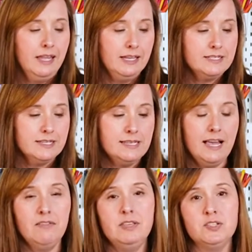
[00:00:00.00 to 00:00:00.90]
It does
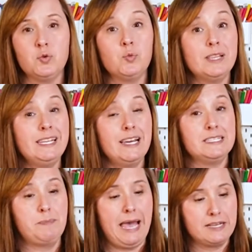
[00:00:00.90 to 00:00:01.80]
have these really
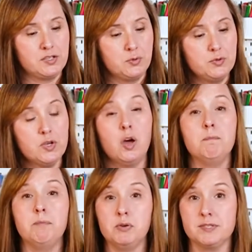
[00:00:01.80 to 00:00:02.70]
nice pass-throughs
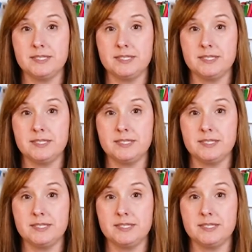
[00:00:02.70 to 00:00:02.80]
on both